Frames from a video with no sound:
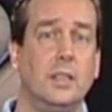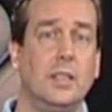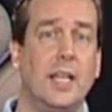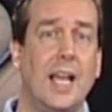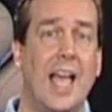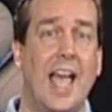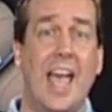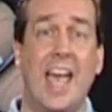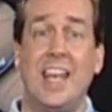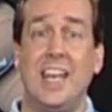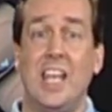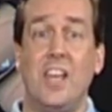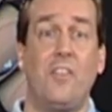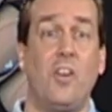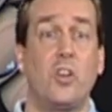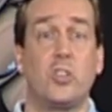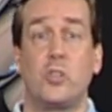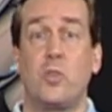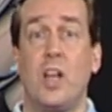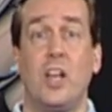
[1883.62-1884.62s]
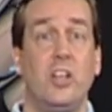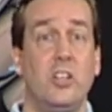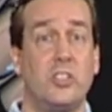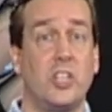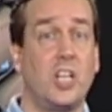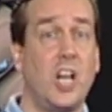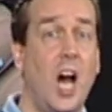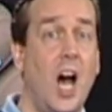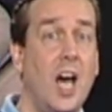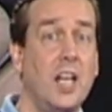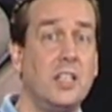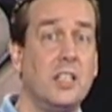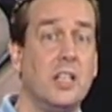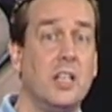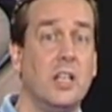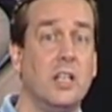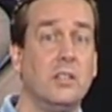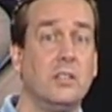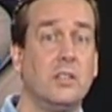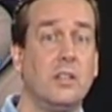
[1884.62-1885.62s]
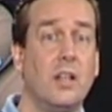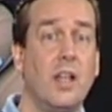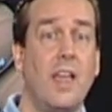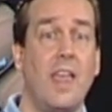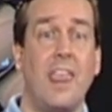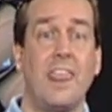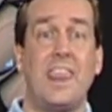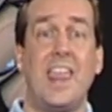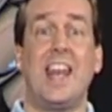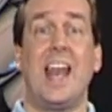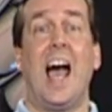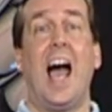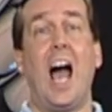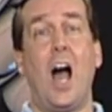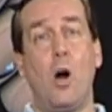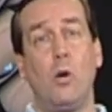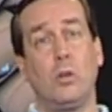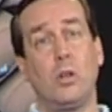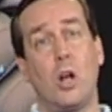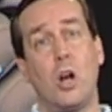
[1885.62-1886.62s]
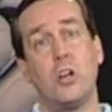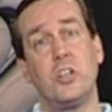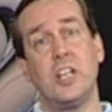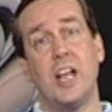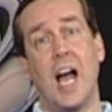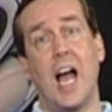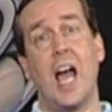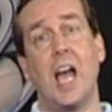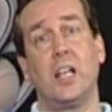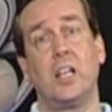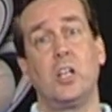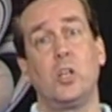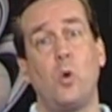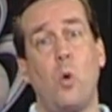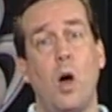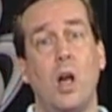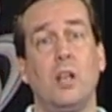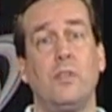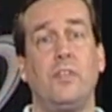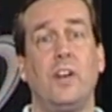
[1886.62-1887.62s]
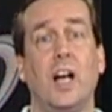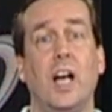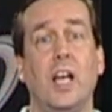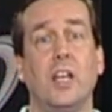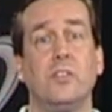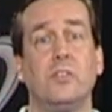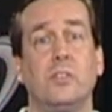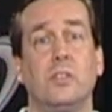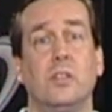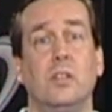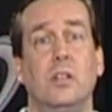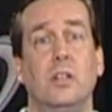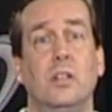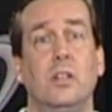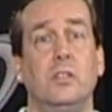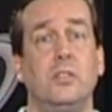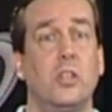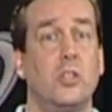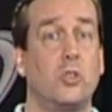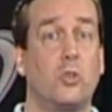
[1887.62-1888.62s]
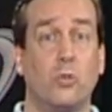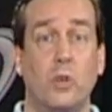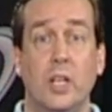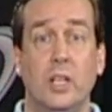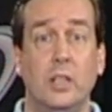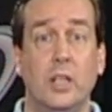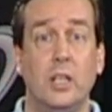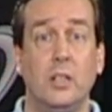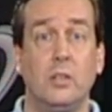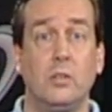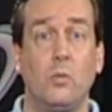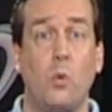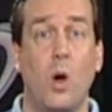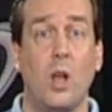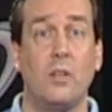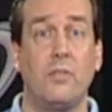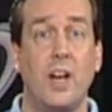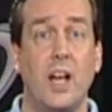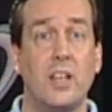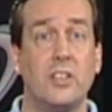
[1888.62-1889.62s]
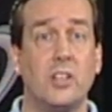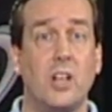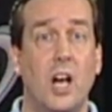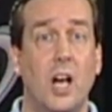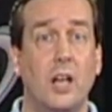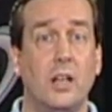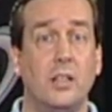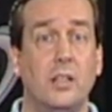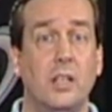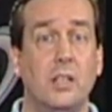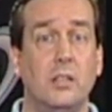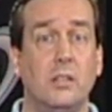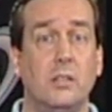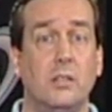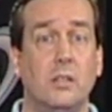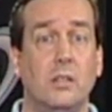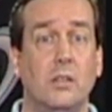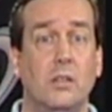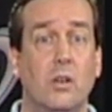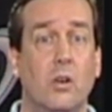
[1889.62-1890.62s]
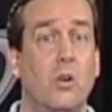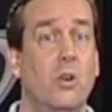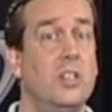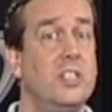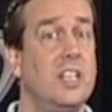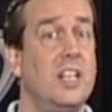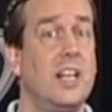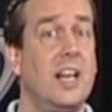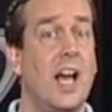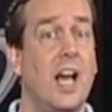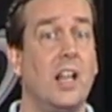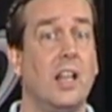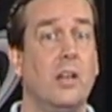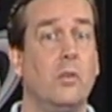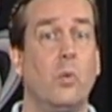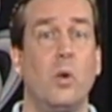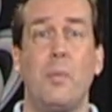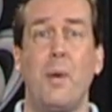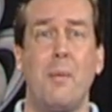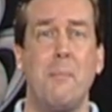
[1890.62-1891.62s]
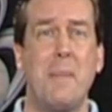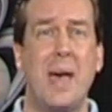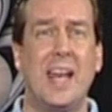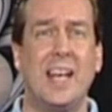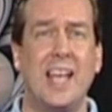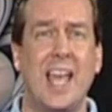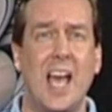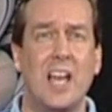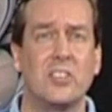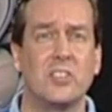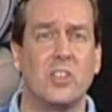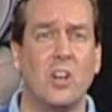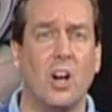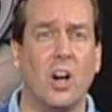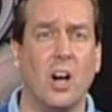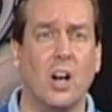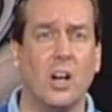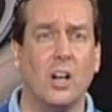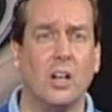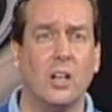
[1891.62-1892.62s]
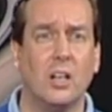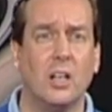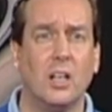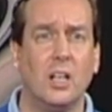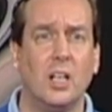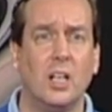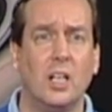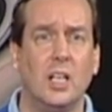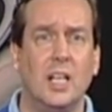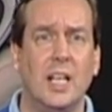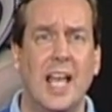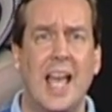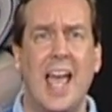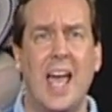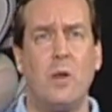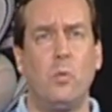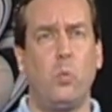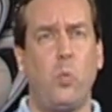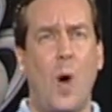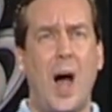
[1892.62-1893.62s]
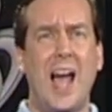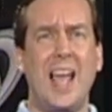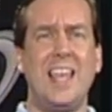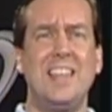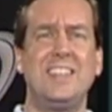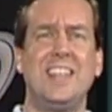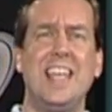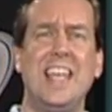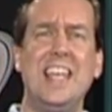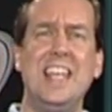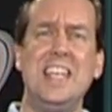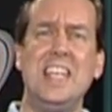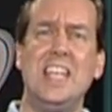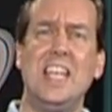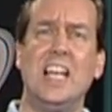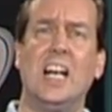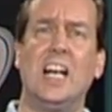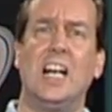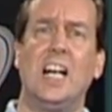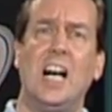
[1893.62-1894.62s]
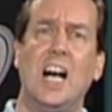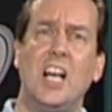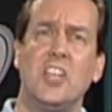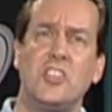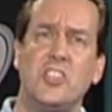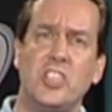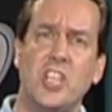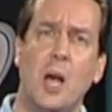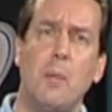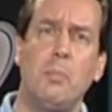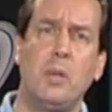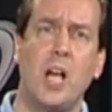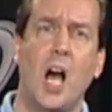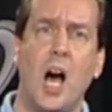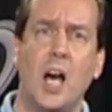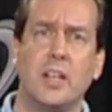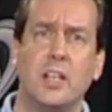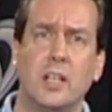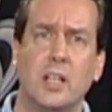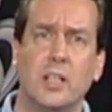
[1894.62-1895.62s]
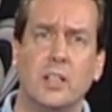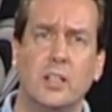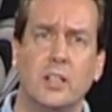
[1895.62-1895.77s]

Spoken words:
And if Australia is a continent, then how large an island qualifies? Does Greenland qualify as a continent or is it an island? What about Madagascar? And why is India a subcontinent?